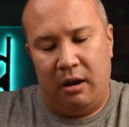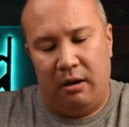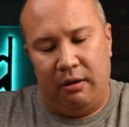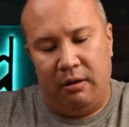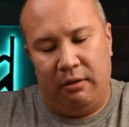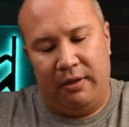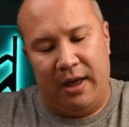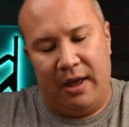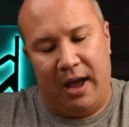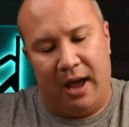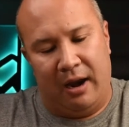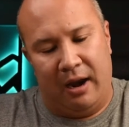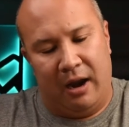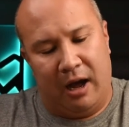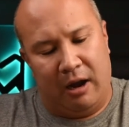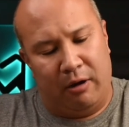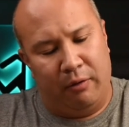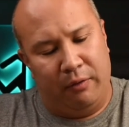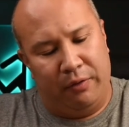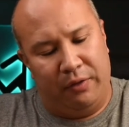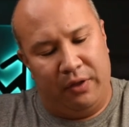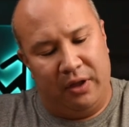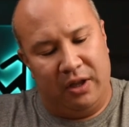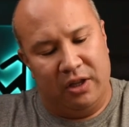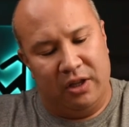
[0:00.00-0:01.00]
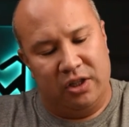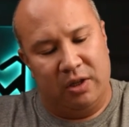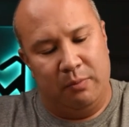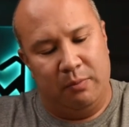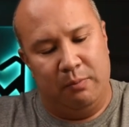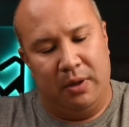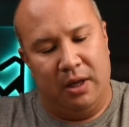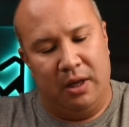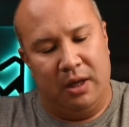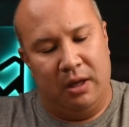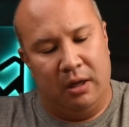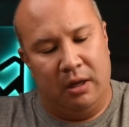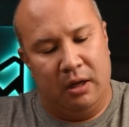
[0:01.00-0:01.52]
that I don't think is going to
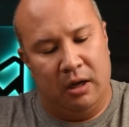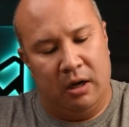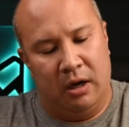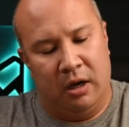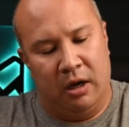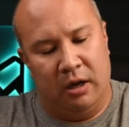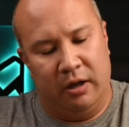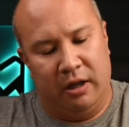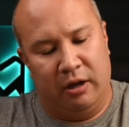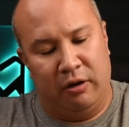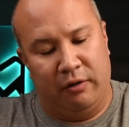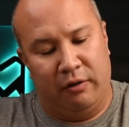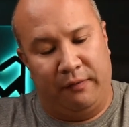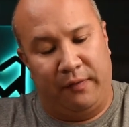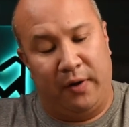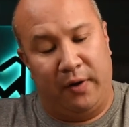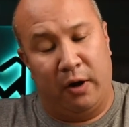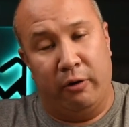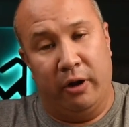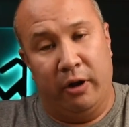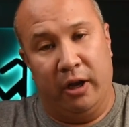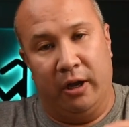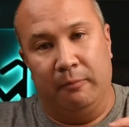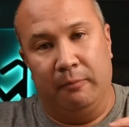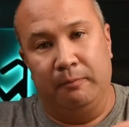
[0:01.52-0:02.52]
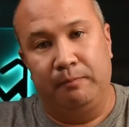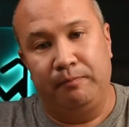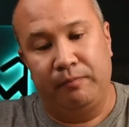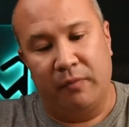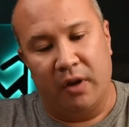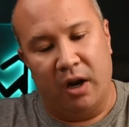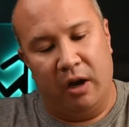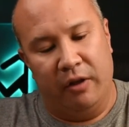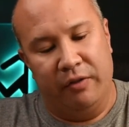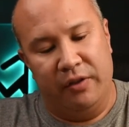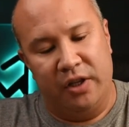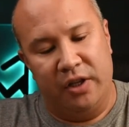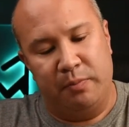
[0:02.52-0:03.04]
be interfering.
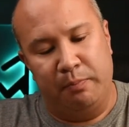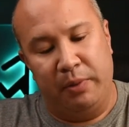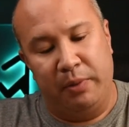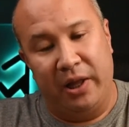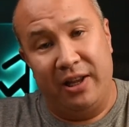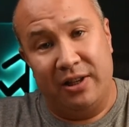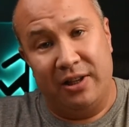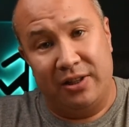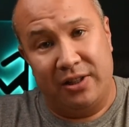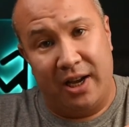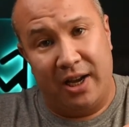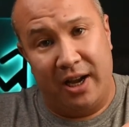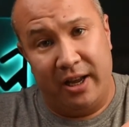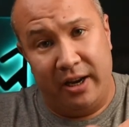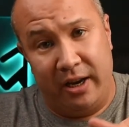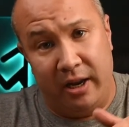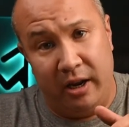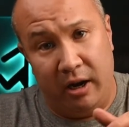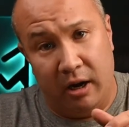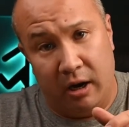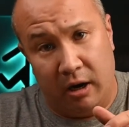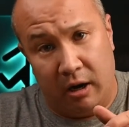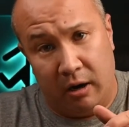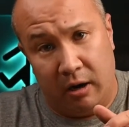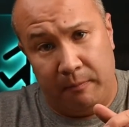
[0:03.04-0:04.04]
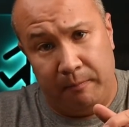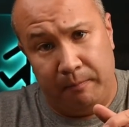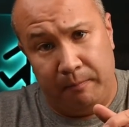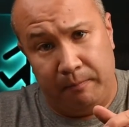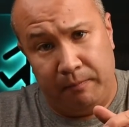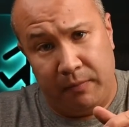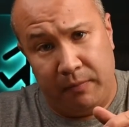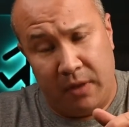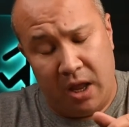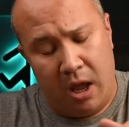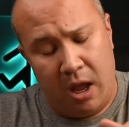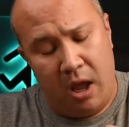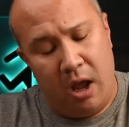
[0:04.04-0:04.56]
On this blank side here,
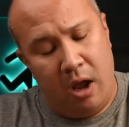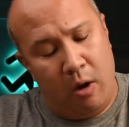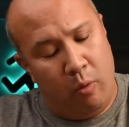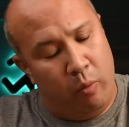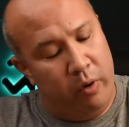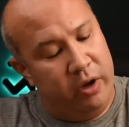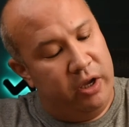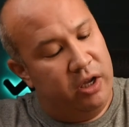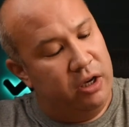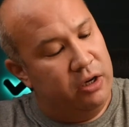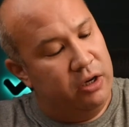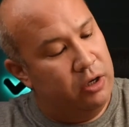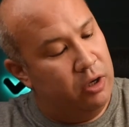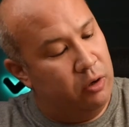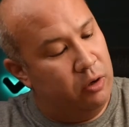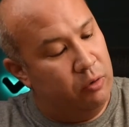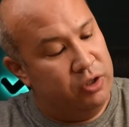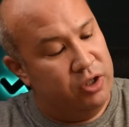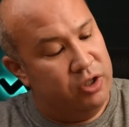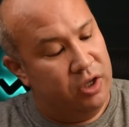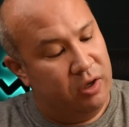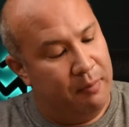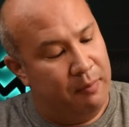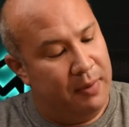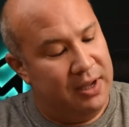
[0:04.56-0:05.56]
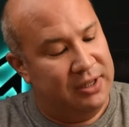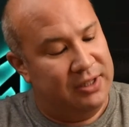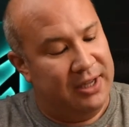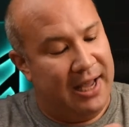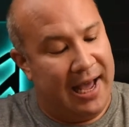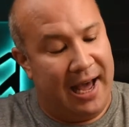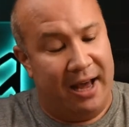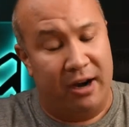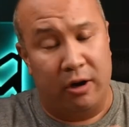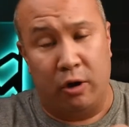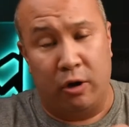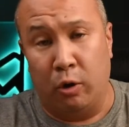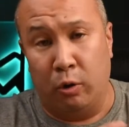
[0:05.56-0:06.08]
what you can do is you can basically
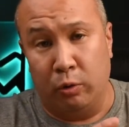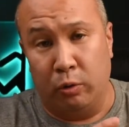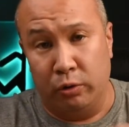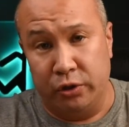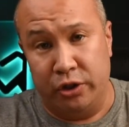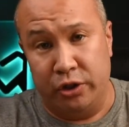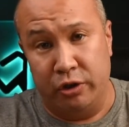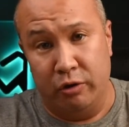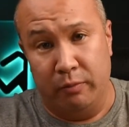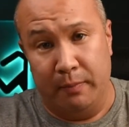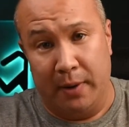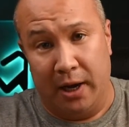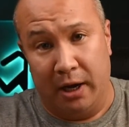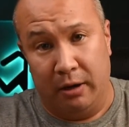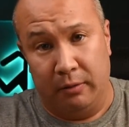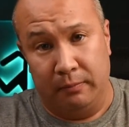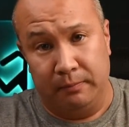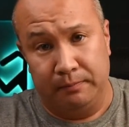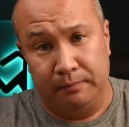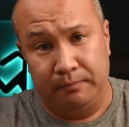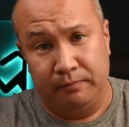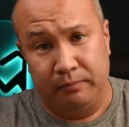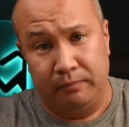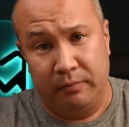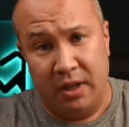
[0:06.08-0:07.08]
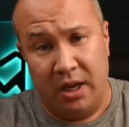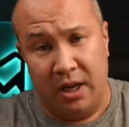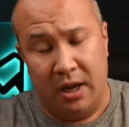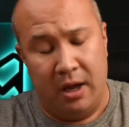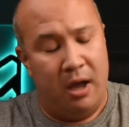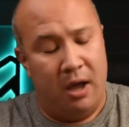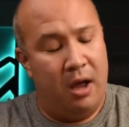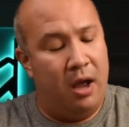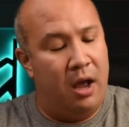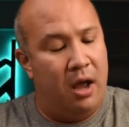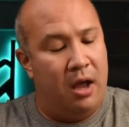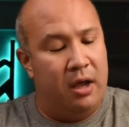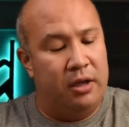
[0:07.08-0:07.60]
add a cold shoe mount.
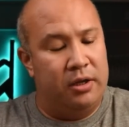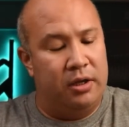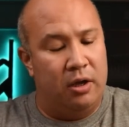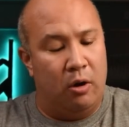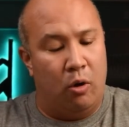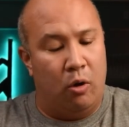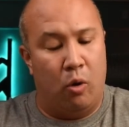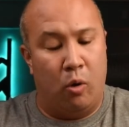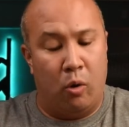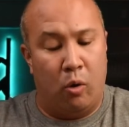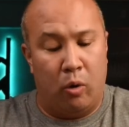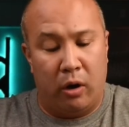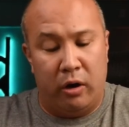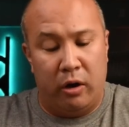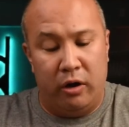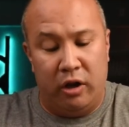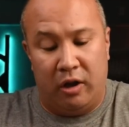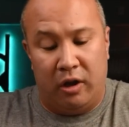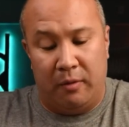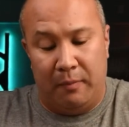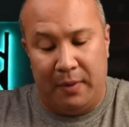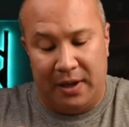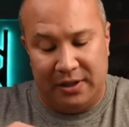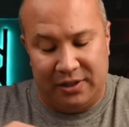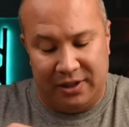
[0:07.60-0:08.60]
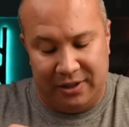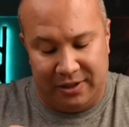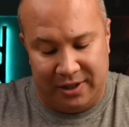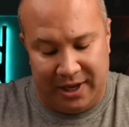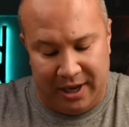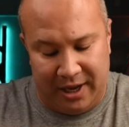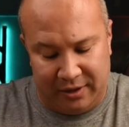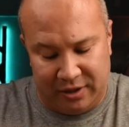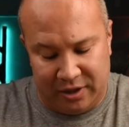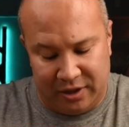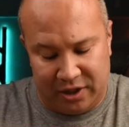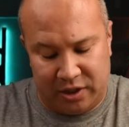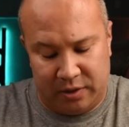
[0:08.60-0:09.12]
Or you can basically
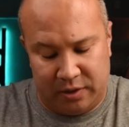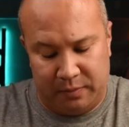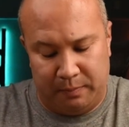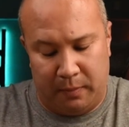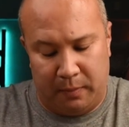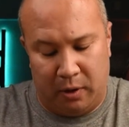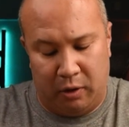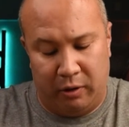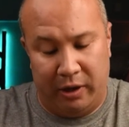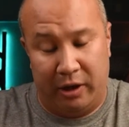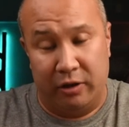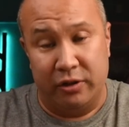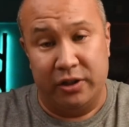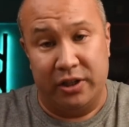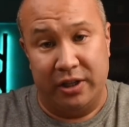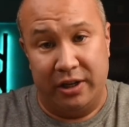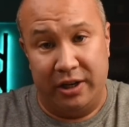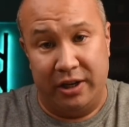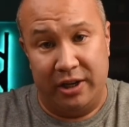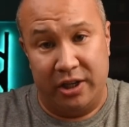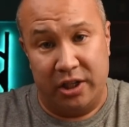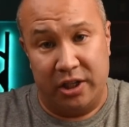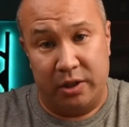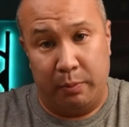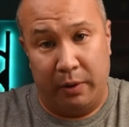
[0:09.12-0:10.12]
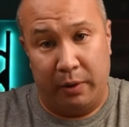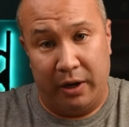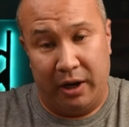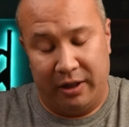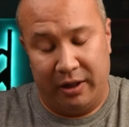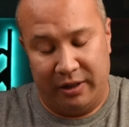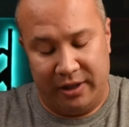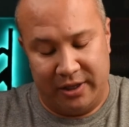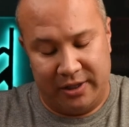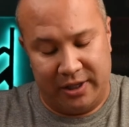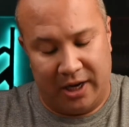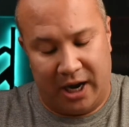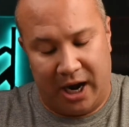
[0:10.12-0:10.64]
take this small LCD display on
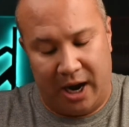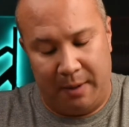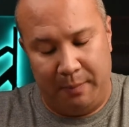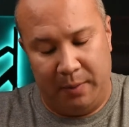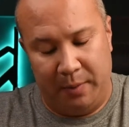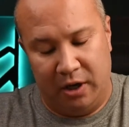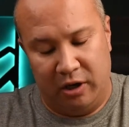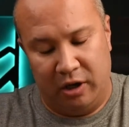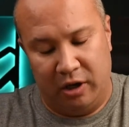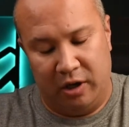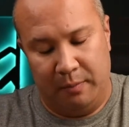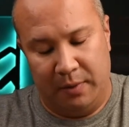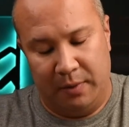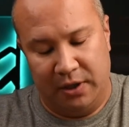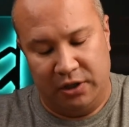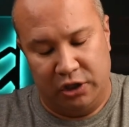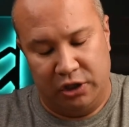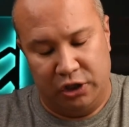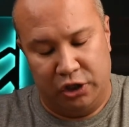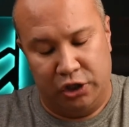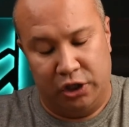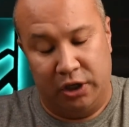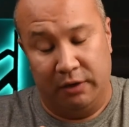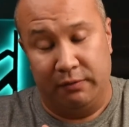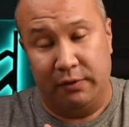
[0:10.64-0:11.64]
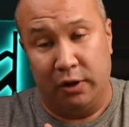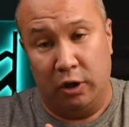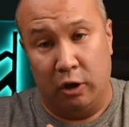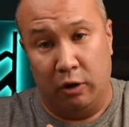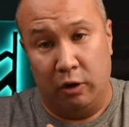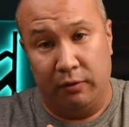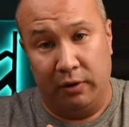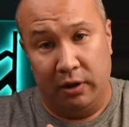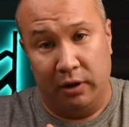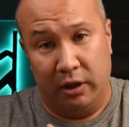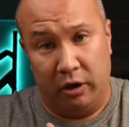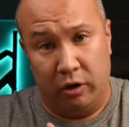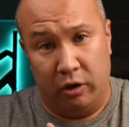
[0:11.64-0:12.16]
the top and you can basically shift it
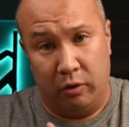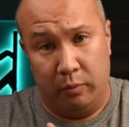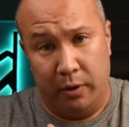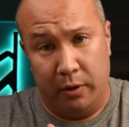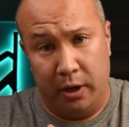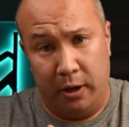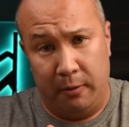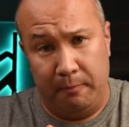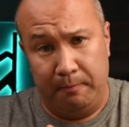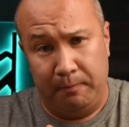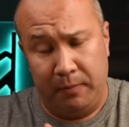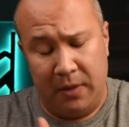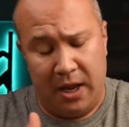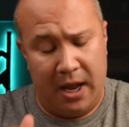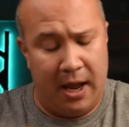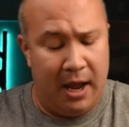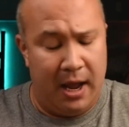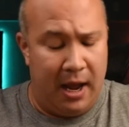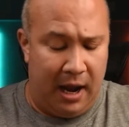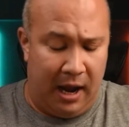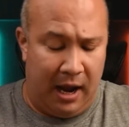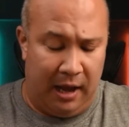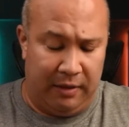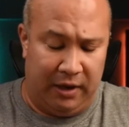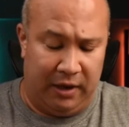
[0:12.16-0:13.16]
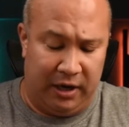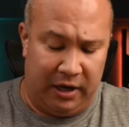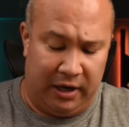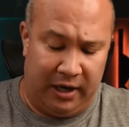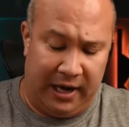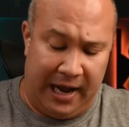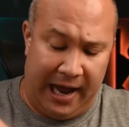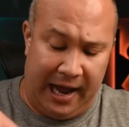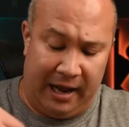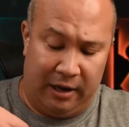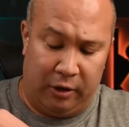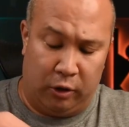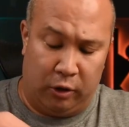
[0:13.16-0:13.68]
over a little bit, and then you can
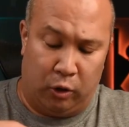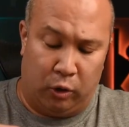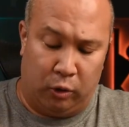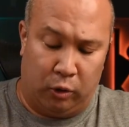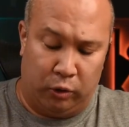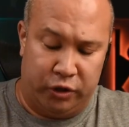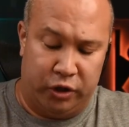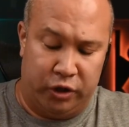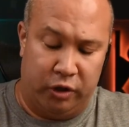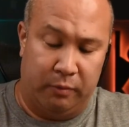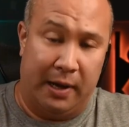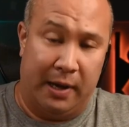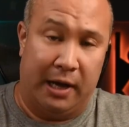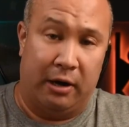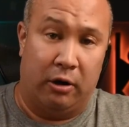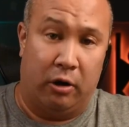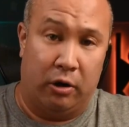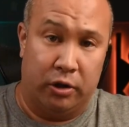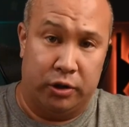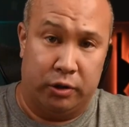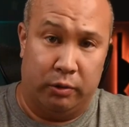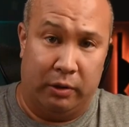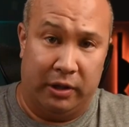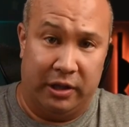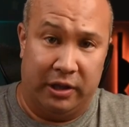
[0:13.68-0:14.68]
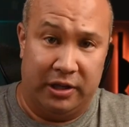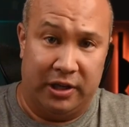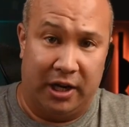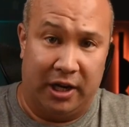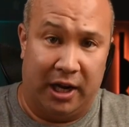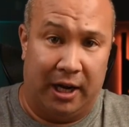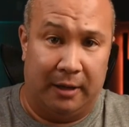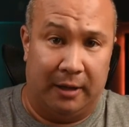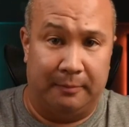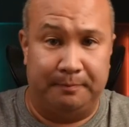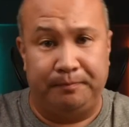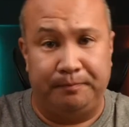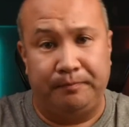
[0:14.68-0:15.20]
add a cold shoe mount also on the
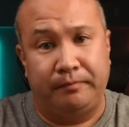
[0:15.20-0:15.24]
top.